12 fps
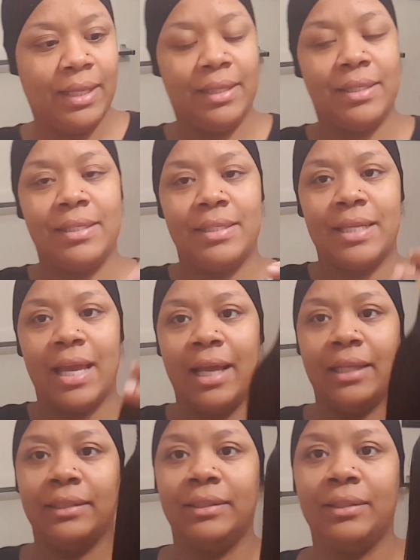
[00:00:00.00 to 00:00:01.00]
And this is
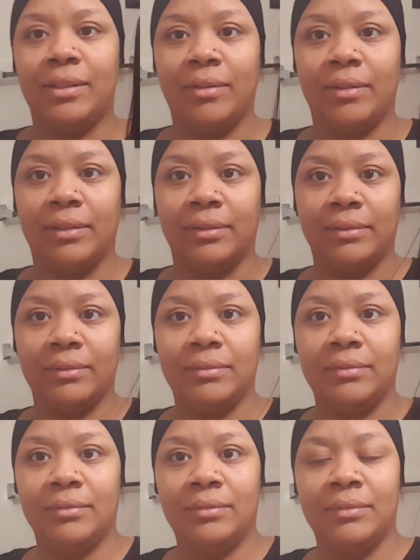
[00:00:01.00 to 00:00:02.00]
how I look on the
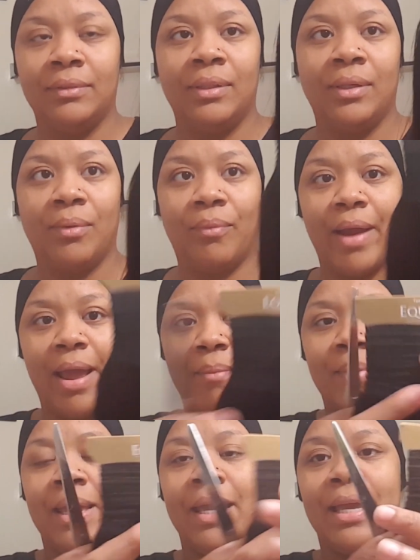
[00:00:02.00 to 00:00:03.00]

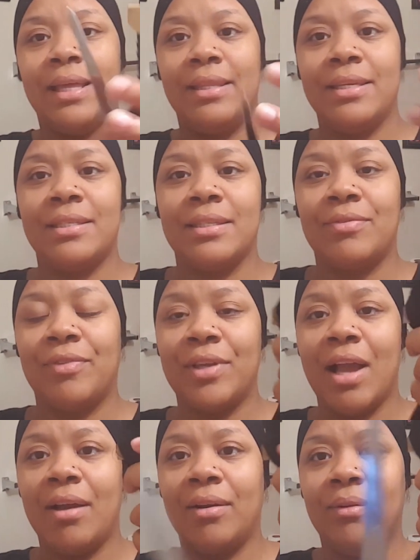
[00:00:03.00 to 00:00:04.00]
wrap. And this is, for
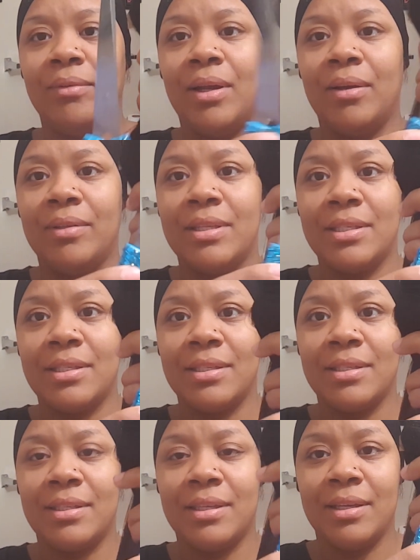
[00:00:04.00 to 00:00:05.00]
y'all don't know, this
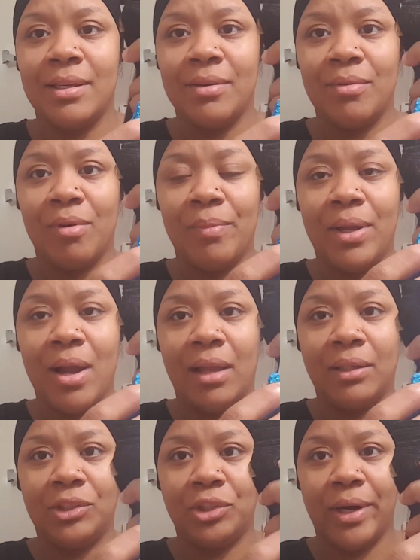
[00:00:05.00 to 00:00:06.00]
is what we
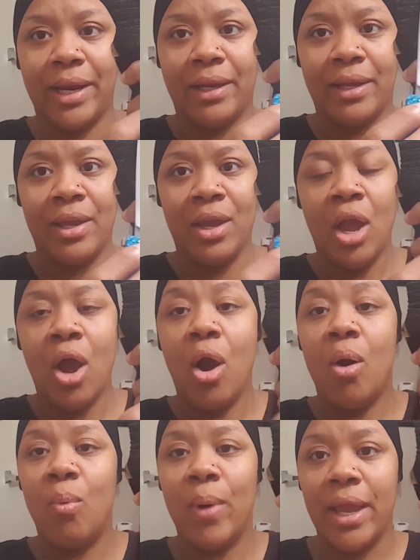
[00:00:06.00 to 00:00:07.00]
call a track,
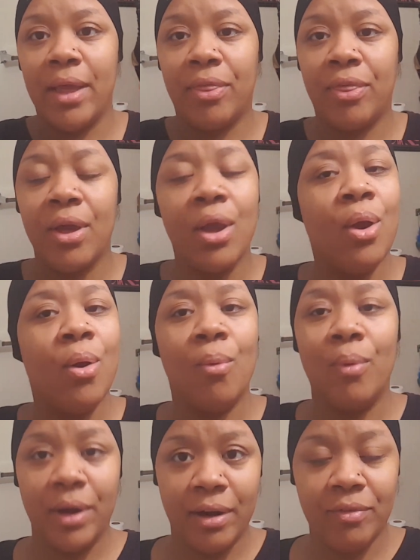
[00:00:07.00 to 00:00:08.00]
a weft,
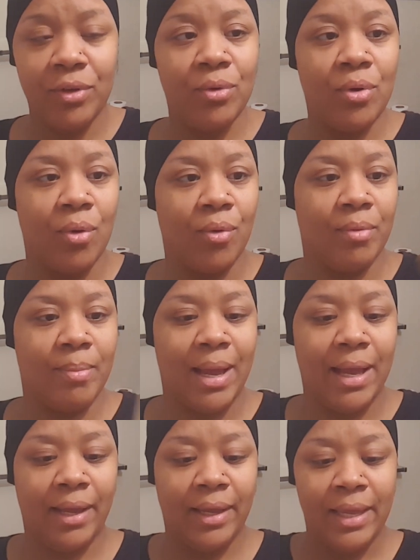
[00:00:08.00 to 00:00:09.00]
whatever you know it
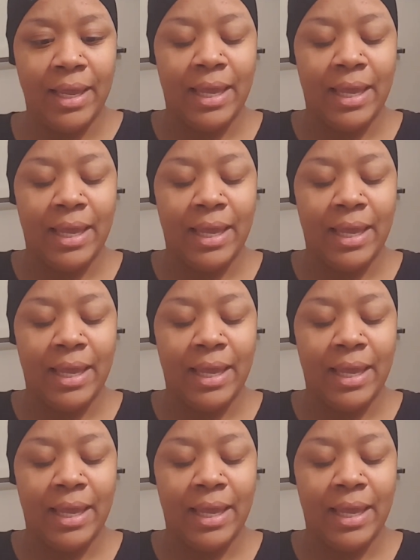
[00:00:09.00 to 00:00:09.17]
by.